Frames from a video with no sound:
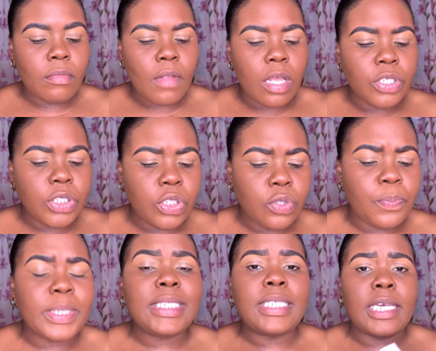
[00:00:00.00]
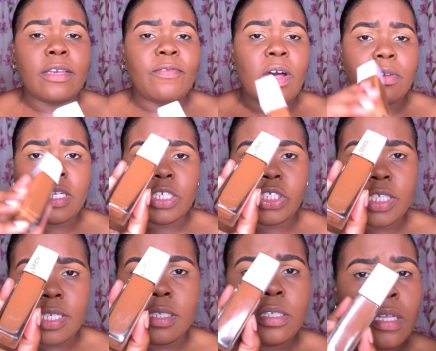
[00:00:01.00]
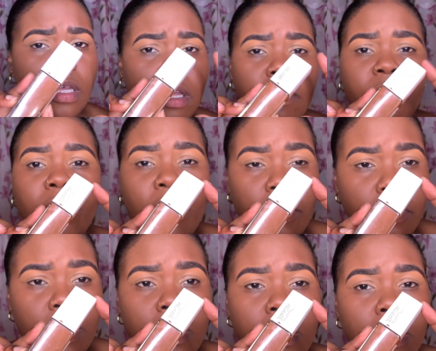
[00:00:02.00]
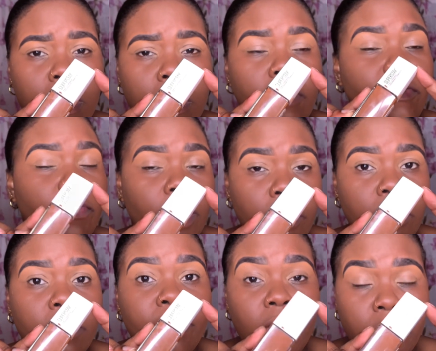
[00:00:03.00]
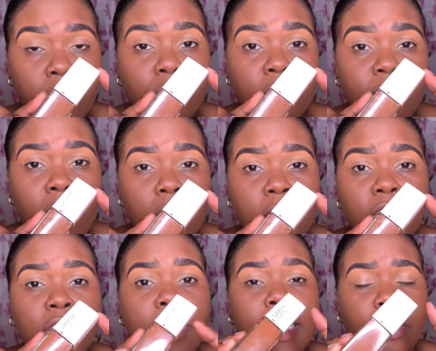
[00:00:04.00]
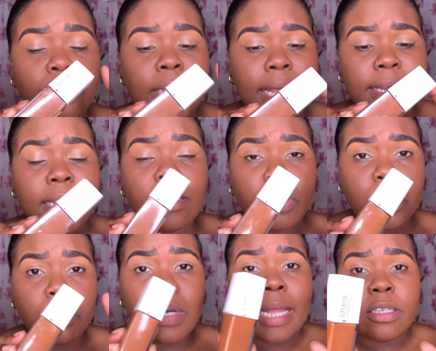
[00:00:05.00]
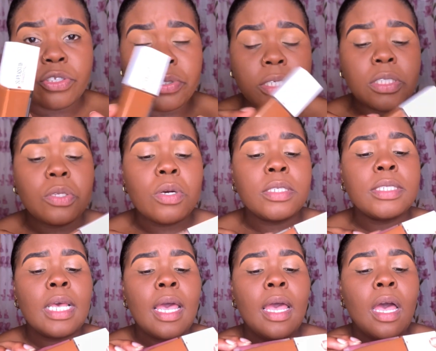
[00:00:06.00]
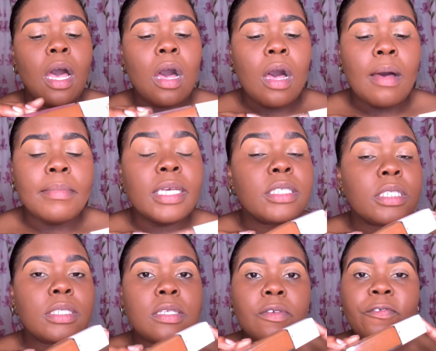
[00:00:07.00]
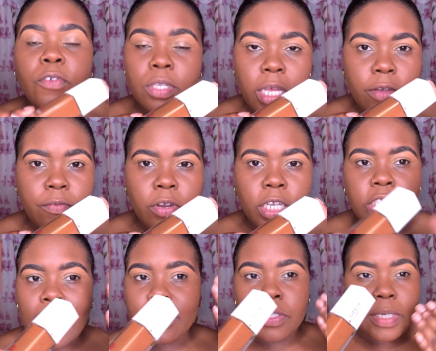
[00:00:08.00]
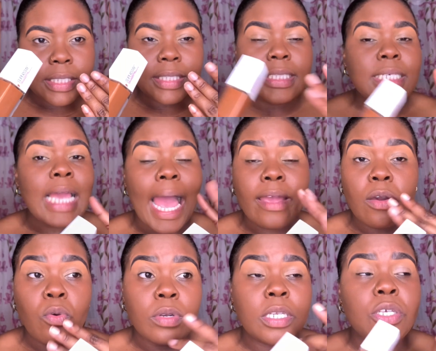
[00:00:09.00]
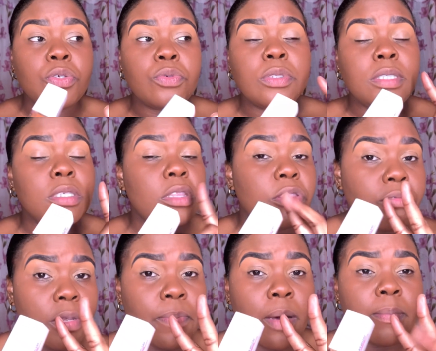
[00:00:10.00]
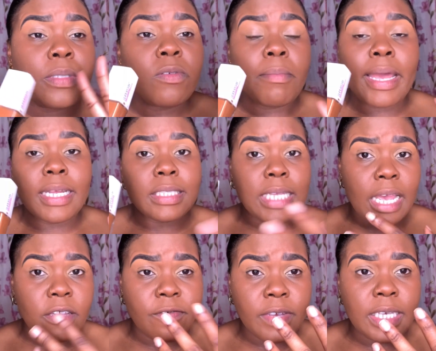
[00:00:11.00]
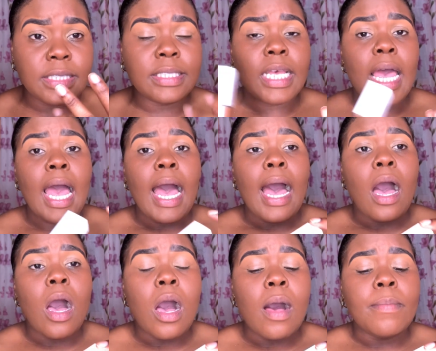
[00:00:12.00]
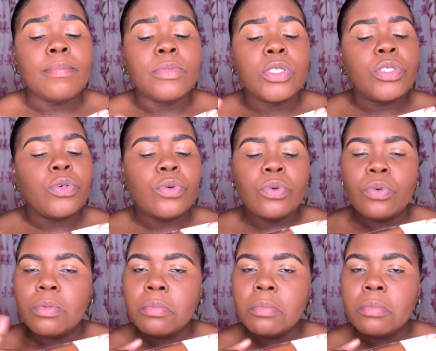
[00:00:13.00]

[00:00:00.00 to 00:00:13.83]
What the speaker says: Super Stay foundation. Very good foundation that you can get to at the drugstores. It's full coverage. As you can see, I only used 3 pumps for my entire face. So